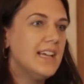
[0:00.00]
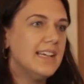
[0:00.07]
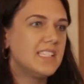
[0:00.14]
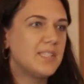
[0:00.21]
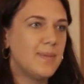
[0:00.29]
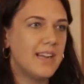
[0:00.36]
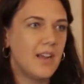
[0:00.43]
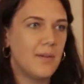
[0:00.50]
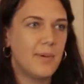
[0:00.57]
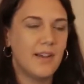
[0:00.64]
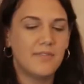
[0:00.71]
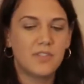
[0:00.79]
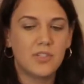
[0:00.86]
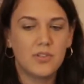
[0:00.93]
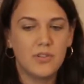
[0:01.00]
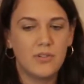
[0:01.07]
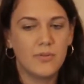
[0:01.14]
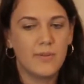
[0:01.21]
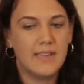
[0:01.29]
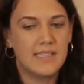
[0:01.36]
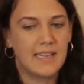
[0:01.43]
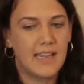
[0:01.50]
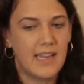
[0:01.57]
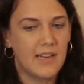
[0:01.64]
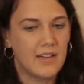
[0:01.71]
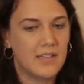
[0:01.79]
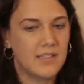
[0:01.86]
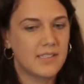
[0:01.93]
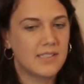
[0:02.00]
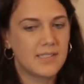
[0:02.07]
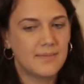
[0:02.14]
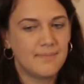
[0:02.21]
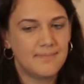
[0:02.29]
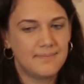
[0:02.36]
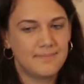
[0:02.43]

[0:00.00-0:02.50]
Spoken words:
it's made up of 2 indicators.